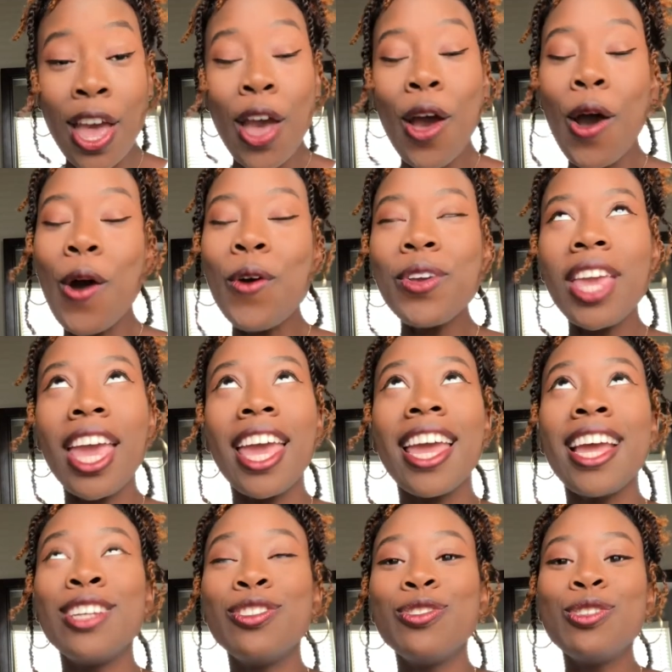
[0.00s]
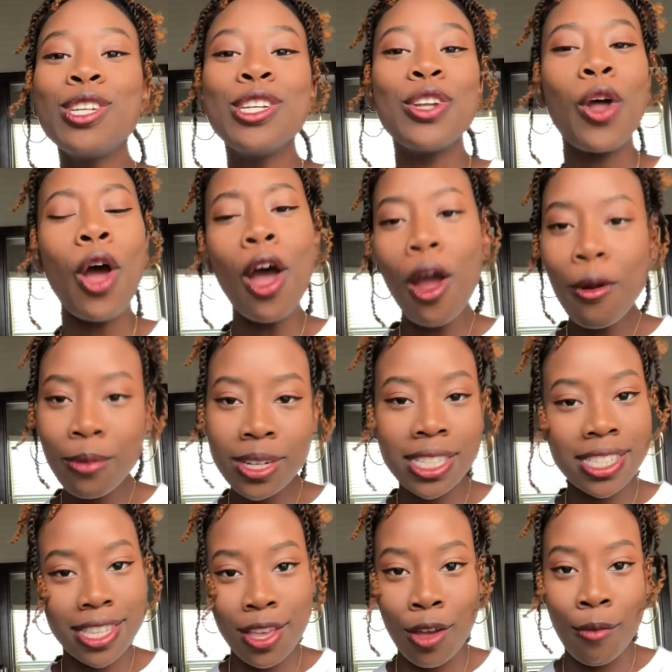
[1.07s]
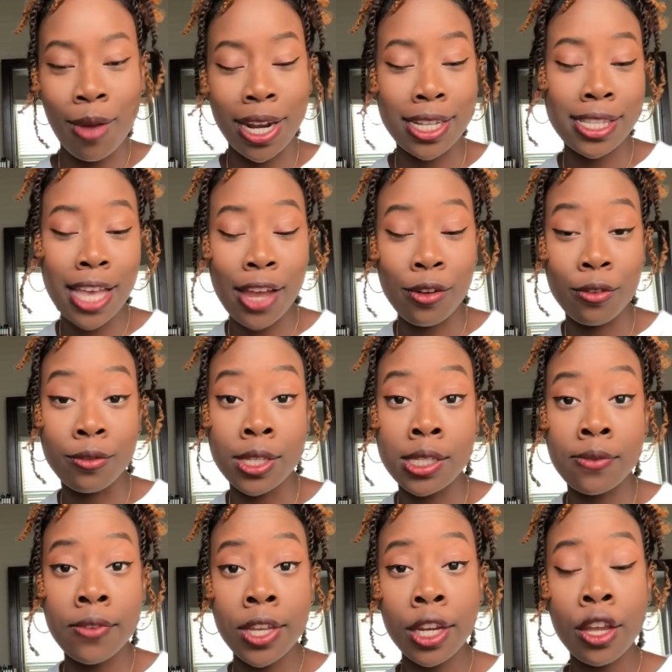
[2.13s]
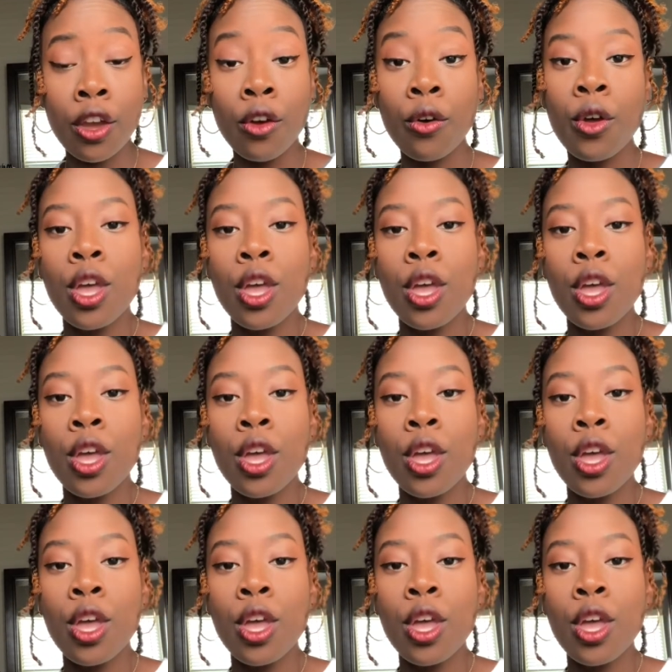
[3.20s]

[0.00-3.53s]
Okay, as you can already tell by the title of this video,